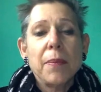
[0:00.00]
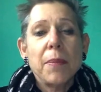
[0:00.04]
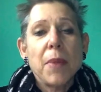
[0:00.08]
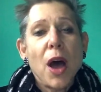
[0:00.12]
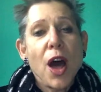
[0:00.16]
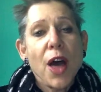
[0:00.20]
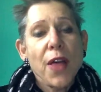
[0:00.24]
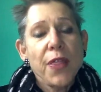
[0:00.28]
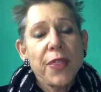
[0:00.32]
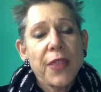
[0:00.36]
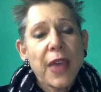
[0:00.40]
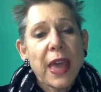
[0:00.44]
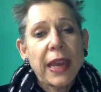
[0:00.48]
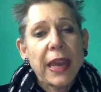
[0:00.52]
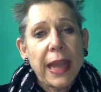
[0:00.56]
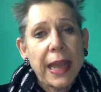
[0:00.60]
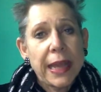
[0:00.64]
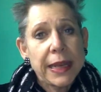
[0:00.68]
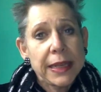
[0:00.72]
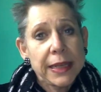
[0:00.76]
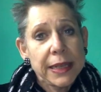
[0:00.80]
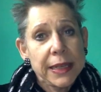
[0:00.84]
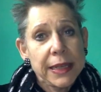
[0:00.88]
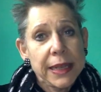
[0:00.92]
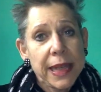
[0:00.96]
On that
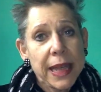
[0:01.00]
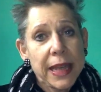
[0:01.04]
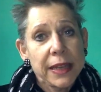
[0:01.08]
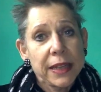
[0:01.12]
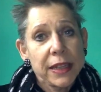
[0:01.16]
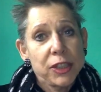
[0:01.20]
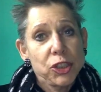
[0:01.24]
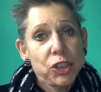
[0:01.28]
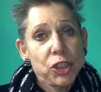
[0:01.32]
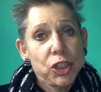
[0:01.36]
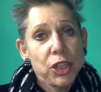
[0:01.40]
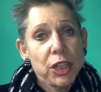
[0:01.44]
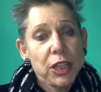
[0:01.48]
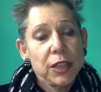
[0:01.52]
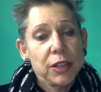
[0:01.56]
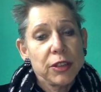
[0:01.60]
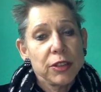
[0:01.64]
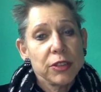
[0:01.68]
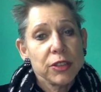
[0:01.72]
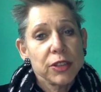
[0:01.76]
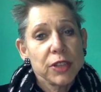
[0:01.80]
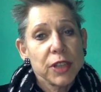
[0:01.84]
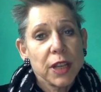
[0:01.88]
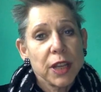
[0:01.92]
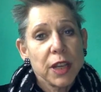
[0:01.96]
handy dandy sheet,
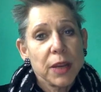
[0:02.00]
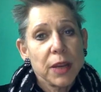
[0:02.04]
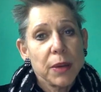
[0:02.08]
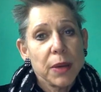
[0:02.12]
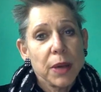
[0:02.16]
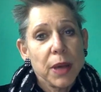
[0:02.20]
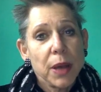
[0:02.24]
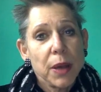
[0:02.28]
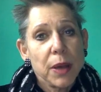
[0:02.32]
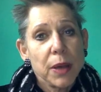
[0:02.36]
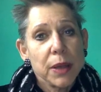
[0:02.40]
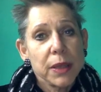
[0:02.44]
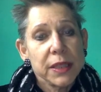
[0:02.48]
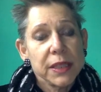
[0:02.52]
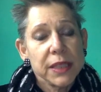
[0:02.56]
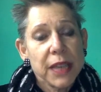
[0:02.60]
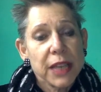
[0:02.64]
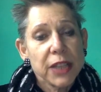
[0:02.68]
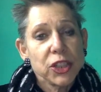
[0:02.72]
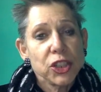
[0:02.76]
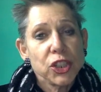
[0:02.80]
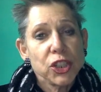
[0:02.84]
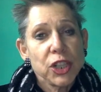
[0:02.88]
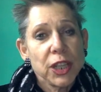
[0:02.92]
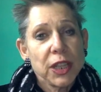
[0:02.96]
there's a
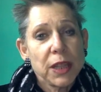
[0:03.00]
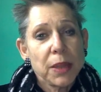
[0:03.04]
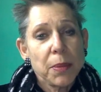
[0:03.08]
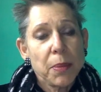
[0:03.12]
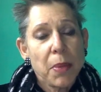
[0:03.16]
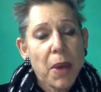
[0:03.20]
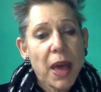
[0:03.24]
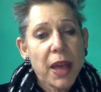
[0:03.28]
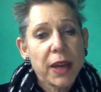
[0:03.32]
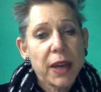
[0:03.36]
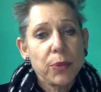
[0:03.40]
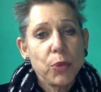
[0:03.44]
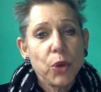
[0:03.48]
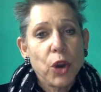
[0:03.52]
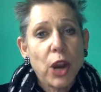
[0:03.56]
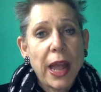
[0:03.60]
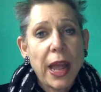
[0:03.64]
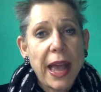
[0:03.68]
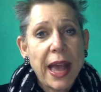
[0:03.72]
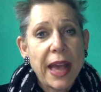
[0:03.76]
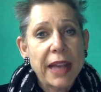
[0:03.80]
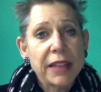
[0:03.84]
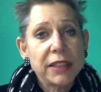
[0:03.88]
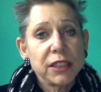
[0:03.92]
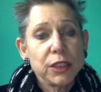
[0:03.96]
section at the bottom where I
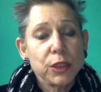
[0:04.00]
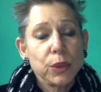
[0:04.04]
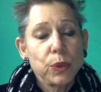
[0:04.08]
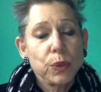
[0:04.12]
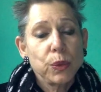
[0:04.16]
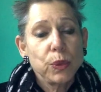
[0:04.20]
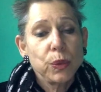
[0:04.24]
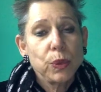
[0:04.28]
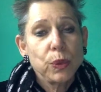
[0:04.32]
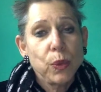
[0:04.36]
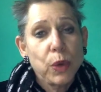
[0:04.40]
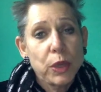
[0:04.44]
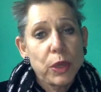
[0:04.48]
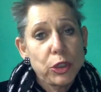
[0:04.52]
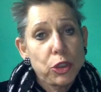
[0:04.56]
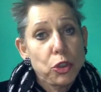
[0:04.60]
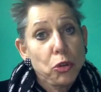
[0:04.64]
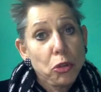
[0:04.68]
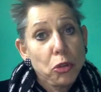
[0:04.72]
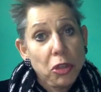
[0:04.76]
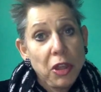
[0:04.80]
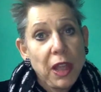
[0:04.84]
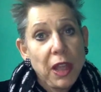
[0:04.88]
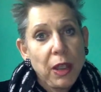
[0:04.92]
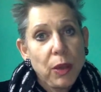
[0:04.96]
ask what you
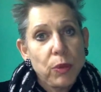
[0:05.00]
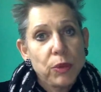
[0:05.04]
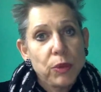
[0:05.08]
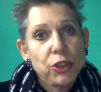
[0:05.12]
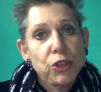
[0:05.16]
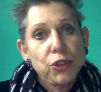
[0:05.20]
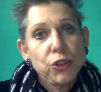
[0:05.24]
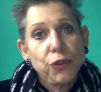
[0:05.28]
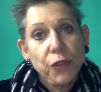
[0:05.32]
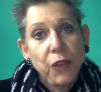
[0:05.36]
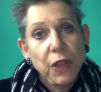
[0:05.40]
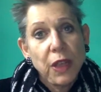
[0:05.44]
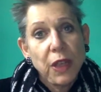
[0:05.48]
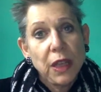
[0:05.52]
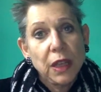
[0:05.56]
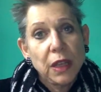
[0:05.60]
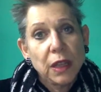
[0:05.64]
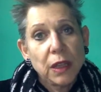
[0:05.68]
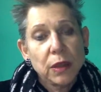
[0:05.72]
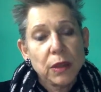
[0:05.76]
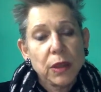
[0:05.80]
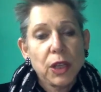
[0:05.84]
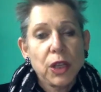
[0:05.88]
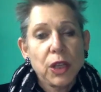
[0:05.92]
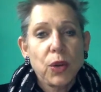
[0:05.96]
think, what you
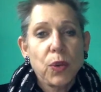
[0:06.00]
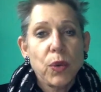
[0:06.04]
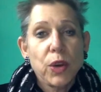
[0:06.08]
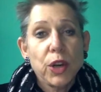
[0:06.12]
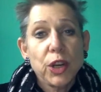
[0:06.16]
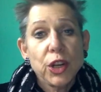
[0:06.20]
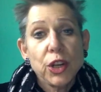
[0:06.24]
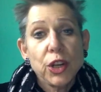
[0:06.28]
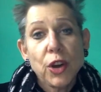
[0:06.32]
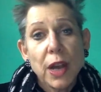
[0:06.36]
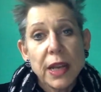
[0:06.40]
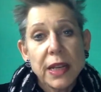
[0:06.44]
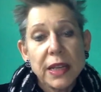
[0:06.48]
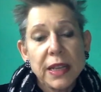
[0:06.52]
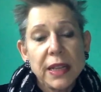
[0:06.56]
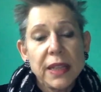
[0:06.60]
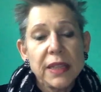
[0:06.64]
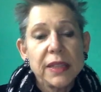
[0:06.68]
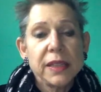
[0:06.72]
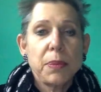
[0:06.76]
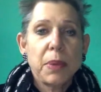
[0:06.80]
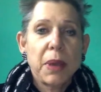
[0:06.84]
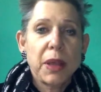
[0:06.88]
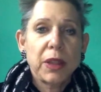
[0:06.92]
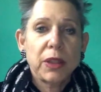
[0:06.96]
feel, what are your
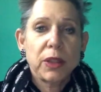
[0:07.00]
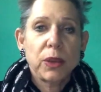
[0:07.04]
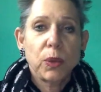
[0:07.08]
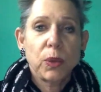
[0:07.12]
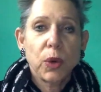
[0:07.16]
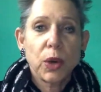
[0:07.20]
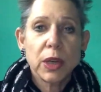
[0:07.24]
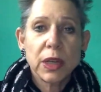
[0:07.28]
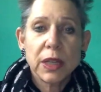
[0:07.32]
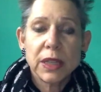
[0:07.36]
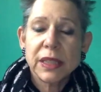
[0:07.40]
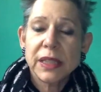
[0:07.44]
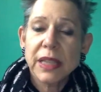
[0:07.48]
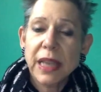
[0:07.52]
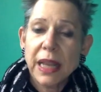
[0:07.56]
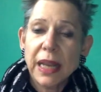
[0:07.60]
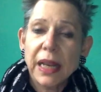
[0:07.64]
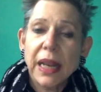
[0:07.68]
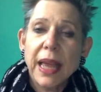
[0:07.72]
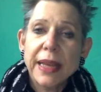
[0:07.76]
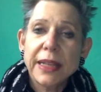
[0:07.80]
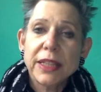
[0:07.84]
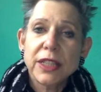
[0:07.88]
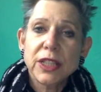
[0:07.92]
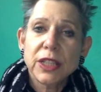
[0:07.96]
ideas about the work, because I'd
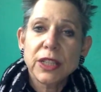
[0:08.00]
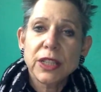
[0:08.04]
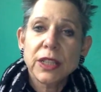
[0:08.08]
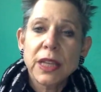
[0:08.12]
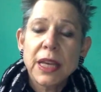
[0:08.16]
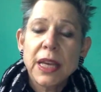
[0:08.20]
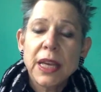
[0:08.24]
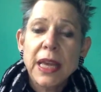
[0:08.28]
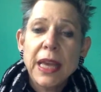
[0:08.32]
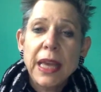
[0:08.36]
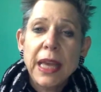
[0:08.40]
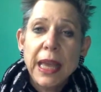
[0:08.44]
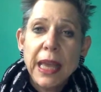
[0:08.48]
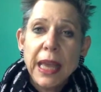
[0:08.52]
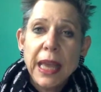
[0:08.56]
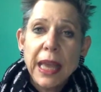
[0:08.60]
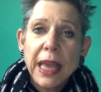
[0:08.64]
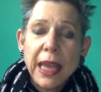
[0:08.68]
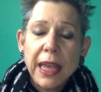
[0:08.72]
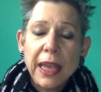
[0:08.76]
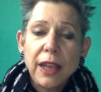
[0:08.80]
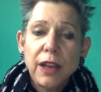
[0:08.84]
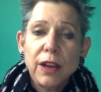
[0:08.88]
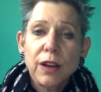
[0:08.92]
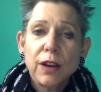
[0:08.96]
like to
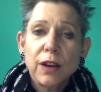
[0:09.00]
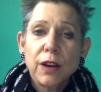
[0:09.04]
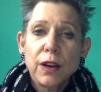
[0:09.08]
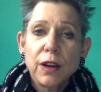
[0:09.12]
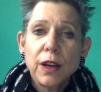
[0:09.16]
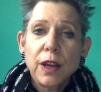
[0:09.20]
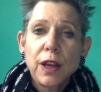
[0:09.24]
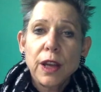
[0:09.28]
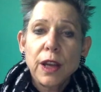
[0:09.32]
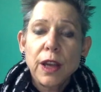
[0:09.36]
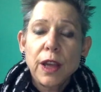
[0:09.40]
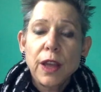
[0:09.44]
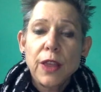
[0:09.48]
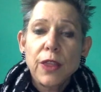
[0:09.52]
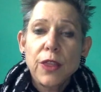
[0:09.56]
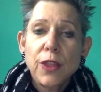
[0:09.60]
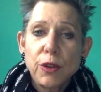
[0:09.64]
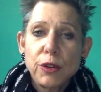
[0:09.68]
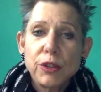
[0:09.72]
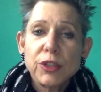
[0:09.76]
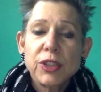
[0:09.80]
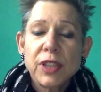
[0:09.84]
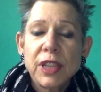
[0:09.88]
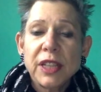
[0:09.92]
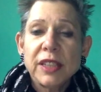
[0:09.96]
hear
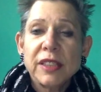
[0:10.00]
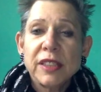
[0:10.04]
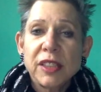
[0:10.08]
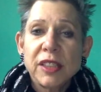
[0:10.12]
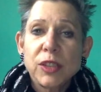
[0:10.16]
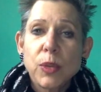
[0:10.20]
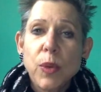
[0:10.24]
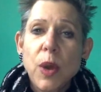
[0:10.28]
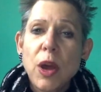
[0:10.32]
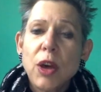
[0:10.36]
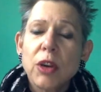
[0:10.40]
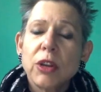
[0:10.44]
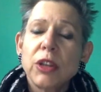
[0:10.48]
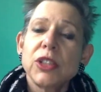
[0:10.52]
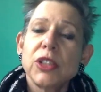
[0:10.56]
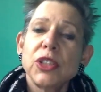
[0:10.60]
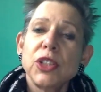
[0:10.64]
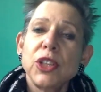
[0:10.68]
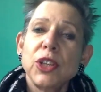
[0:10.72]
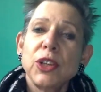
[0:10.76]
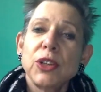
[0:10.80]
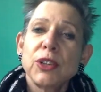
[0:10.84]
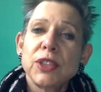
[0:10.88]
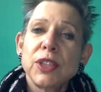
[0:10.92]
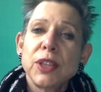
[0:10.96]
those things as well, because
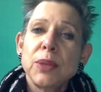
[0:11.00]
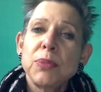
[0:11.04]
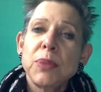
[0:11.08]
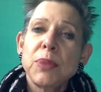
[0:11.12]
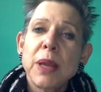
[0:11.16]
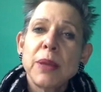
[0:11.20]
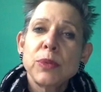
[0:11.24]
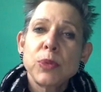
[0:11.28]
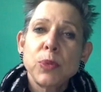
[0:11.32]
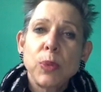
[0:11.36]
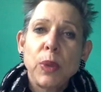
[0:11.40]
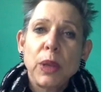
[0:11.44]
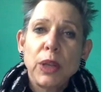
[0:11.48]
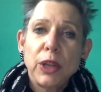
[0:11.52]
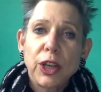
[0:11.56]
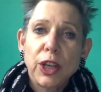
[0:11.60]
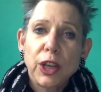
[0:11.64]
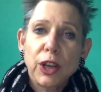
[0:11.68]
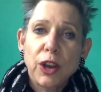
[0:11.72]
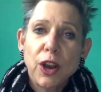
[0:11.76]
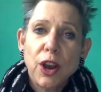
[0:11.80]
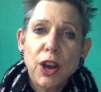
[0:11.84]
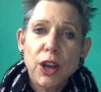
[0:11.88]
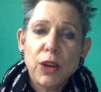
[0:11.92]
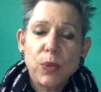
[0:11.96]
sometimes we look
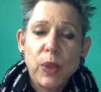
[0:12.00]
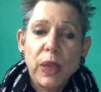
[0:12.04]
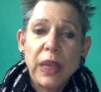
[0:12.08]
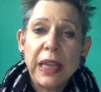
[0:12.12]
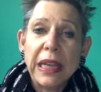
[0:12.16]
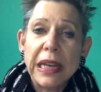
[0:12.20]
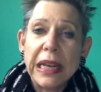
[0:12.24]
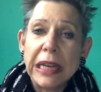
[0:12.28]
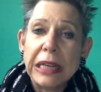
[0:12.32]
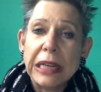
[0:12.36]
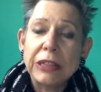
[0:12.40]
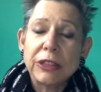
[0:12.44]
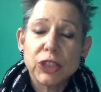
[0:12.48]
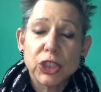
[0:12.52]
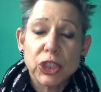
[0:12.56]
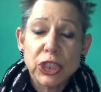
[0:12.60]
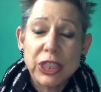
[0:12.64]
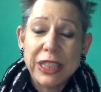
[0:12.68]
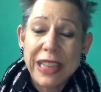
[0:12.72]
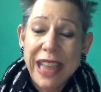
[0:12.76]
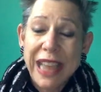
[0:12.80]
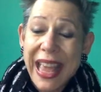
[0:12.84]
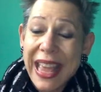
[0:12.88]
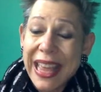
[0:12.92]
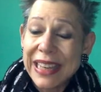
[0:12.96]
at art and we can
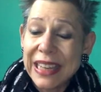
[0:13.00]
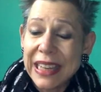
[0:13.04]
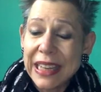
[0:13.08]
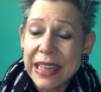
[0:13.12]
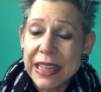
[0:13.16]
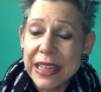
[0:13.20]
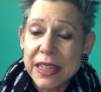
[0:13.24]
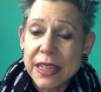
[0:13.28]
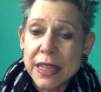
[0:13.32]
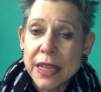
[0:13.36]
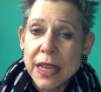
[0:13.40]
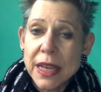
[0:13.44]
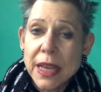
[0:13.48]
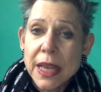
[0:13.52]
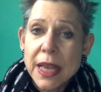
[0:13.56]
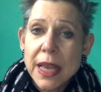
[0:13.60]
understand it,